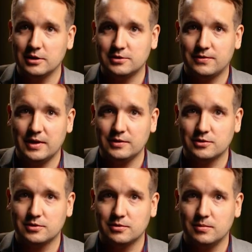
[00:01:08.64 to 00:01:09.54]

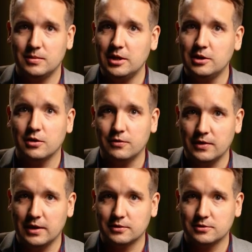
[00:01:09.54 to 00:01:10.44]
artifacts,
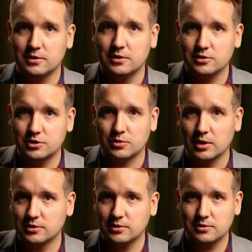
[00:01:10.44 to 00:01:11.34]
ecofacts,
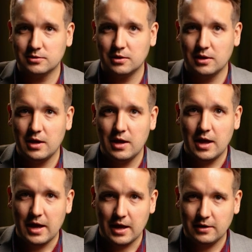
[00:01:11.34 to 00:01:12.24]
structures,
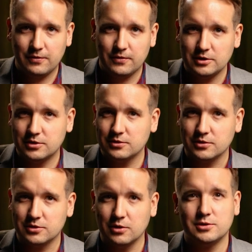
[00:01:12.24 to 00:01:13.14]
and features
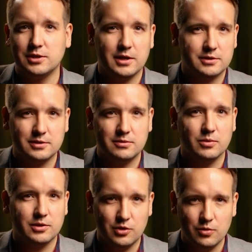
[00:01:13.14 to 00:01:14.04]
associated
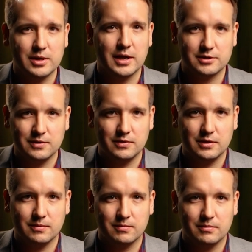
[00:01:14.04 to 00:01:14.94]
with human activity.